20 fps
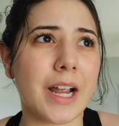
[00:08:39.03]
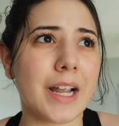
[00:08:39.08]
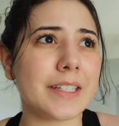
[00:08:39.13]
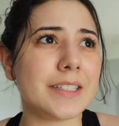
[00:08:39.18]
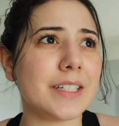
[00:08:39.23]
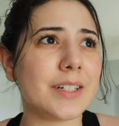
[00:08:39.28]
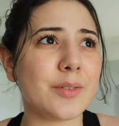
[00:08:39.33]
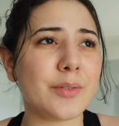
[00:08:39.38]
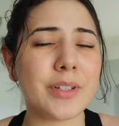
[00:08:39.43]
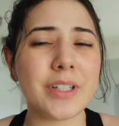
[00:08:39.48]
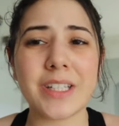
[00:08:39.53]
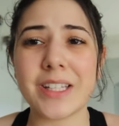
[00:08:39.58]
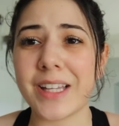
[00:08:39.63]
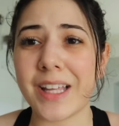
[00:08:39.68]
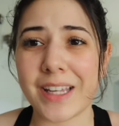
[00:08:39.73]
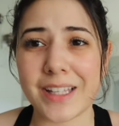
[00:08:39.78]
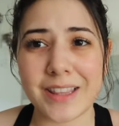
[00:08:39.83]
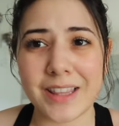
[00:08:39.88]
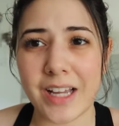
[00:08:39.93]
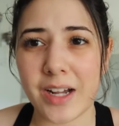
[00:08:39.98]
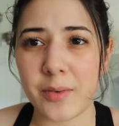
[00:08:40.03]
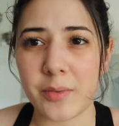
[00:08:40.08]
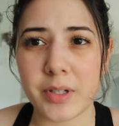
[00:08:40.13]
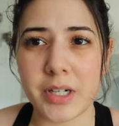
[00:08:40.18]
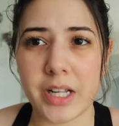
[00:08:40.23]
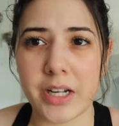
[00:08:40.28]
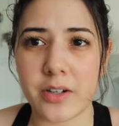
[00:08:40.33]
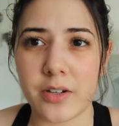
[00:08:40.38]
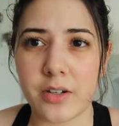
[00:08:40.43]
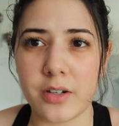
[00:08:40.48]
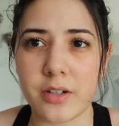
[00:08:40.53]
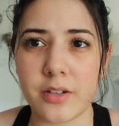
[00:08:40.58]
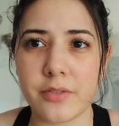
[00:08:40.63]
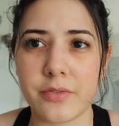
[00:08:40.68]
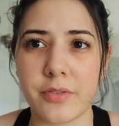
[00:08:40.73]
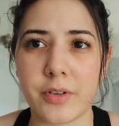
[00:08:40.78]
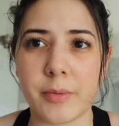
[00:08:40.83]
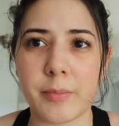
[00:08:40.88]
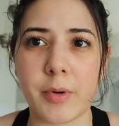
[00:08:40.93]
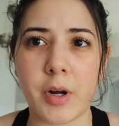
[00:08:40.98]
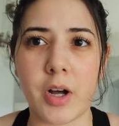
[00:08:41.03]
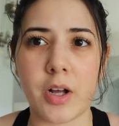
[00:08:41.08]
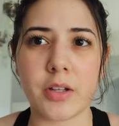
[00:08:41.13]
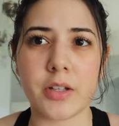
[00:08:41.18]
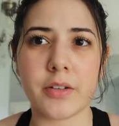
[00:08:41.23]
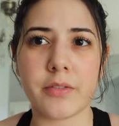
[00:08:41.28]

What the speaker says: I didn't really like that one at all. From all